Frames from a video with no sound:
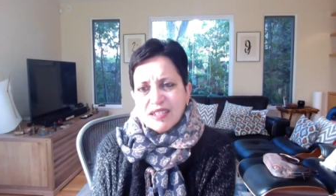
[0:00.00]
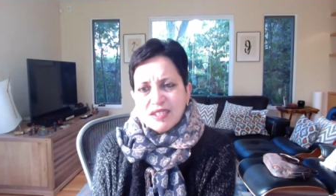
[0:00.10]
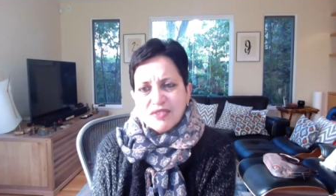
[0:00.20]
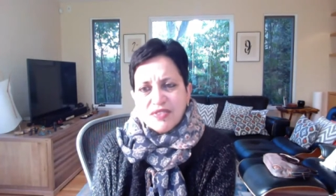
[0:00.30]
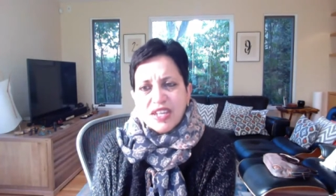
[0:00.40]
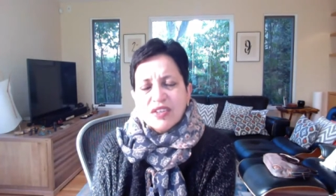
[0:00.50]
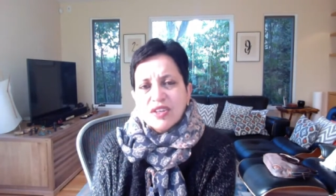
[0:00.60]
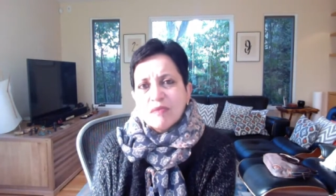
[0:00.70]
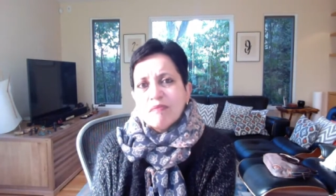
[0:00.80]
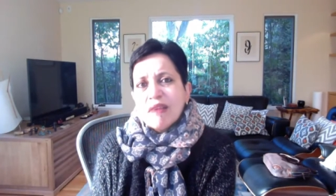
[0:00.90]
intervene
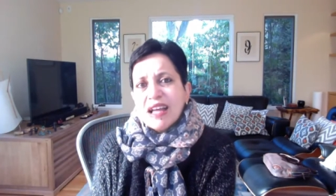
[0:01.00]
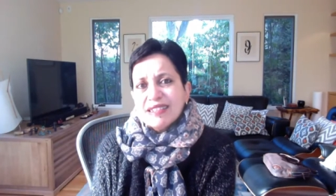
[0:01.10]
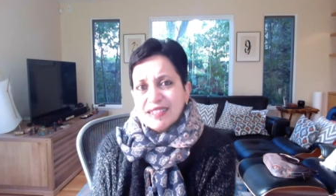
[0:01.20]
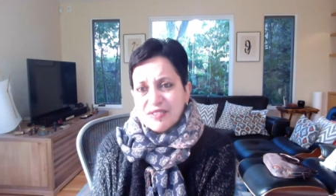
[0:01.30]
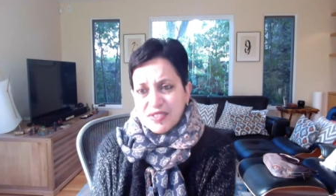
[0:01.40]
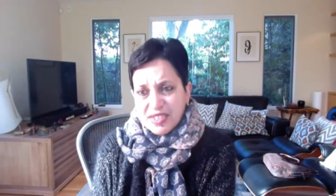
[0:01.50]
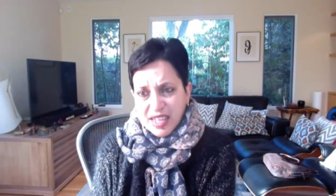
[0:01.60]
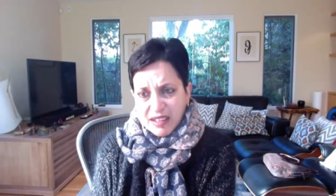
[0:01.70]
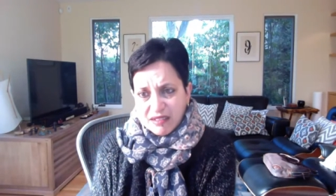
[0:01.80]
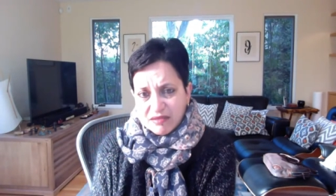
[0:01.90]
on a massive
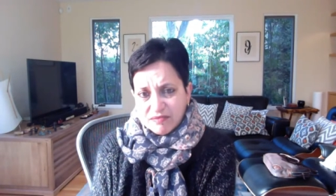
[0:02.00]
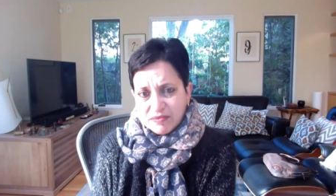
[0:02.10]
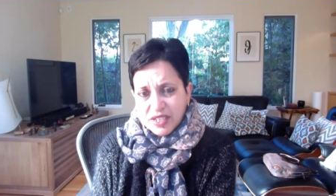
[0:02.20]
scale,